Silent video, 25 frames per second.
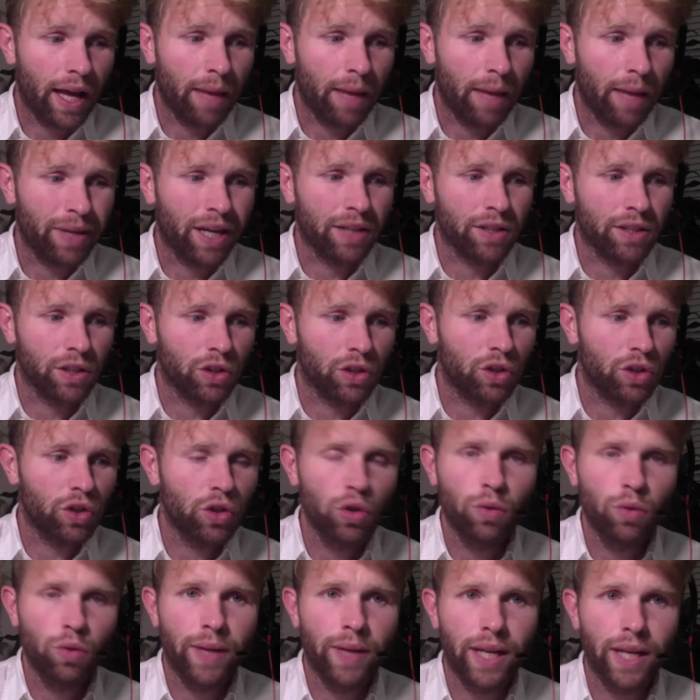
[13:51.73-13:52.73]
because
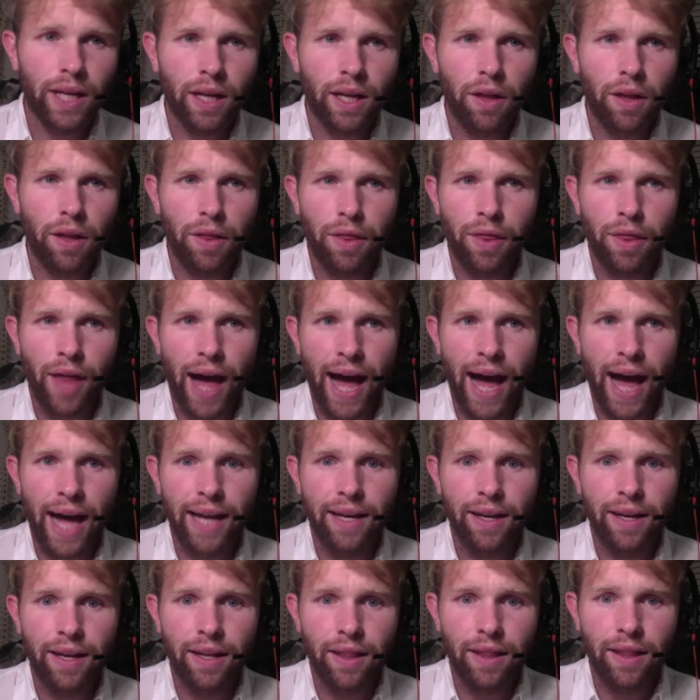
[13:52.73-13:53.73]
assuming that
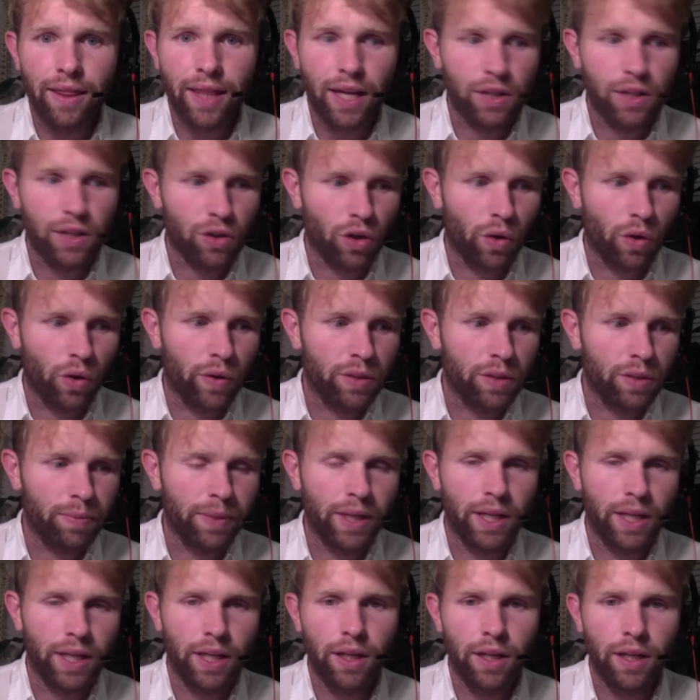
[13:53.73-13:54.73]
things are going to
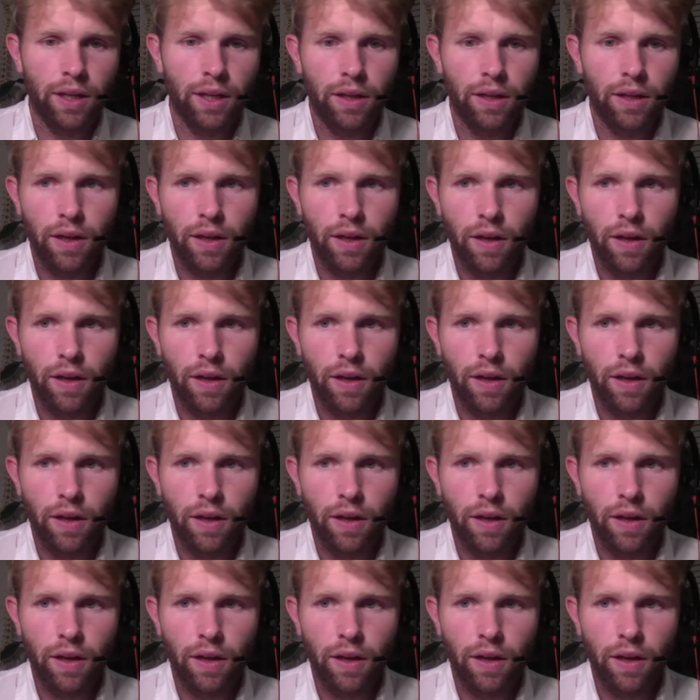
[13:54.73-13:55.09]
be